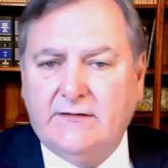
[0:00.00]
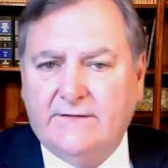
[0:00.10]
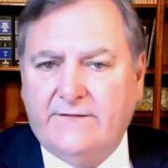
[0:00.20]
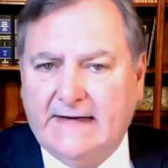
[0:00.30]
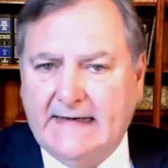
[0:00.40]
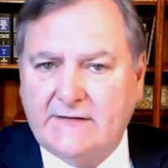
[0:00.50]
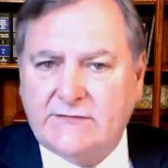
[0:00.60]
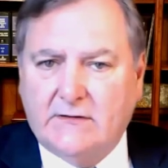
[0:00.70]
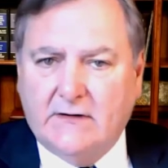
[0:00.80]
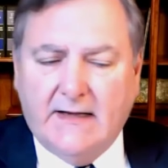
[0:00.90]
the
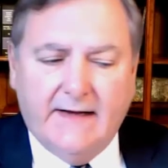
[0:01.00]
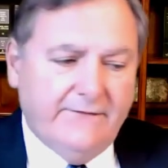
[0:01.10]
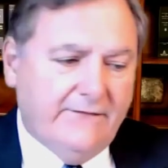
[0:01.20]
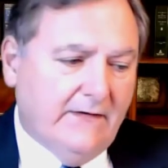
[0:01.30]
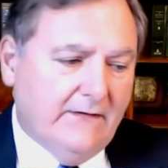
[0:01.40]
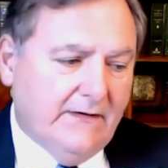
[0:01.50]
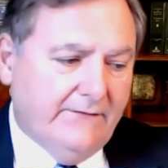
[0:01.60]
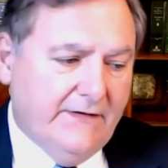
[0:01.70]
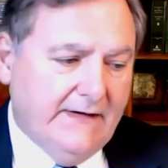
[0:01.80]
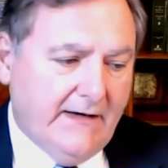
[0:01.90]
financial life
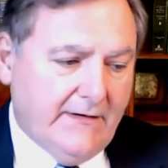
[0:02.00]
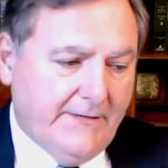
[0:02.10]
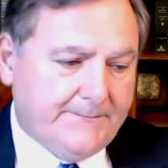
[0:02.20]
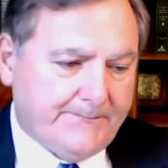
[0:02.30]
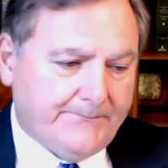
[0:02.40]
of the debtor.